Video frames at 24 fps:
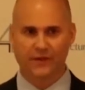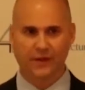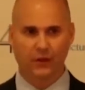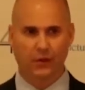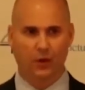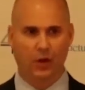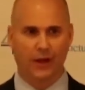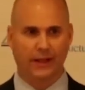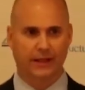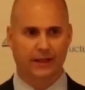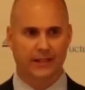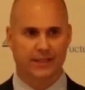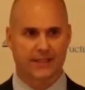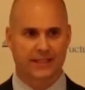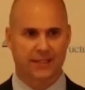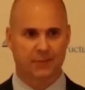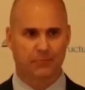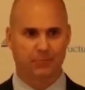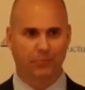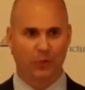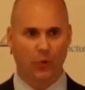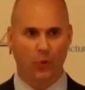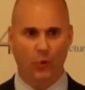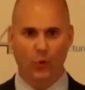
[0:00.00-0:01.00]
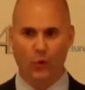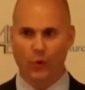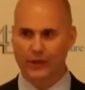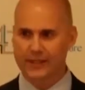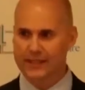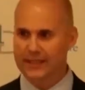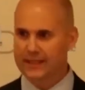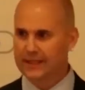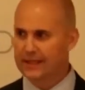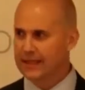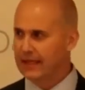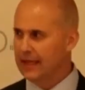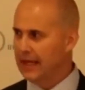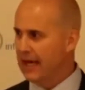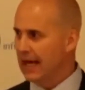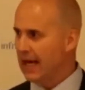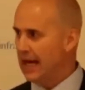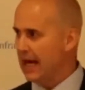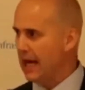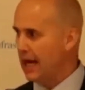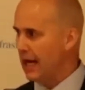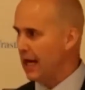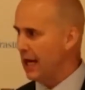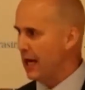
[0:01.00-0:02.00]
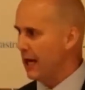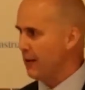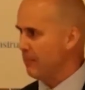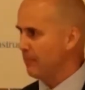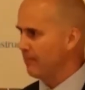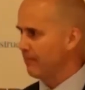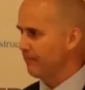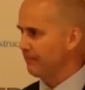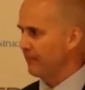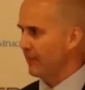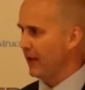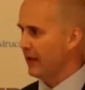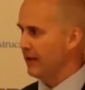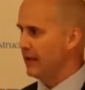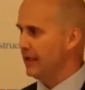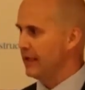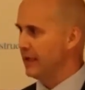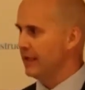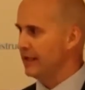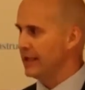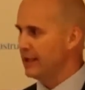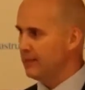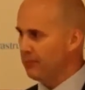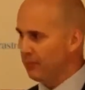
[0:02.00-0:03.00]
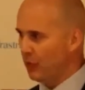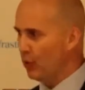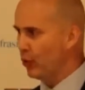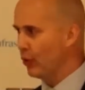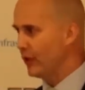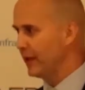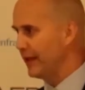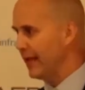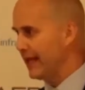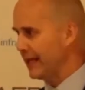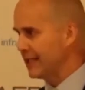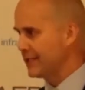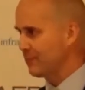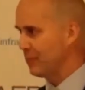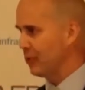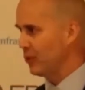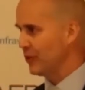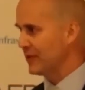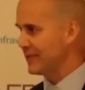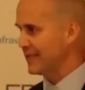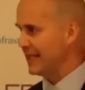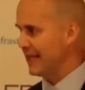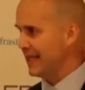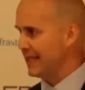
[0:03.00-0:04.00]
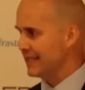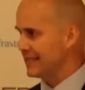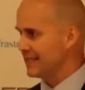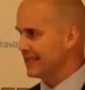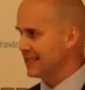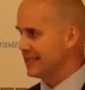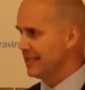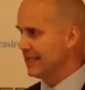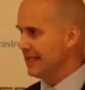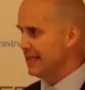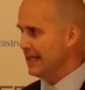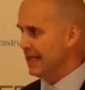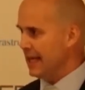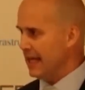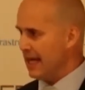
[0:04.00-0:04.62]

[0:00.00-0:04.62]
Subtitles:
if you like, that support, in an import and export sense,